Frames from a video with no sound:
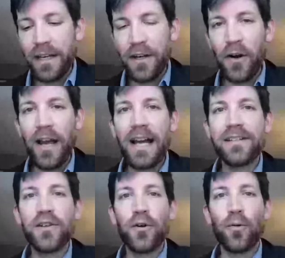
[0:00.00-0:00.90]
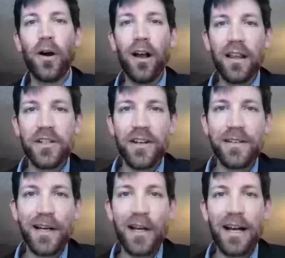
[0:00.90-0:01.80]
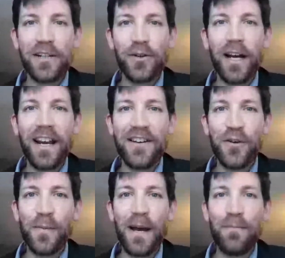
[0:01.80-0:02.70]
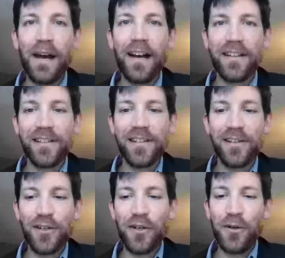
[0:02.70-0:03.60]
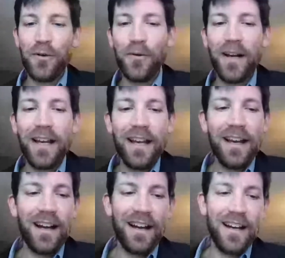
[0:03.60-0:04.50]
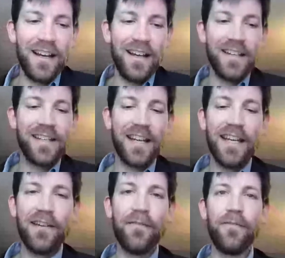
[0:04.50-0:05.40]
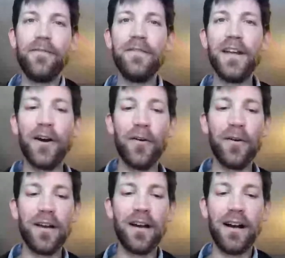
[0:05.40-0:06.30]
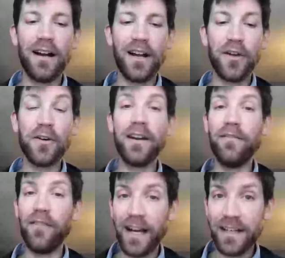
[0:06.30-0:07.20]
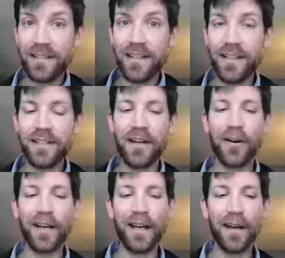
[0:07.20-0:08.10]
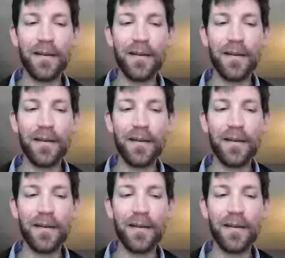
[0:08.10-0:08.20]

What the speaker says: as a neurologist, I try to do my best to give good advice in this area.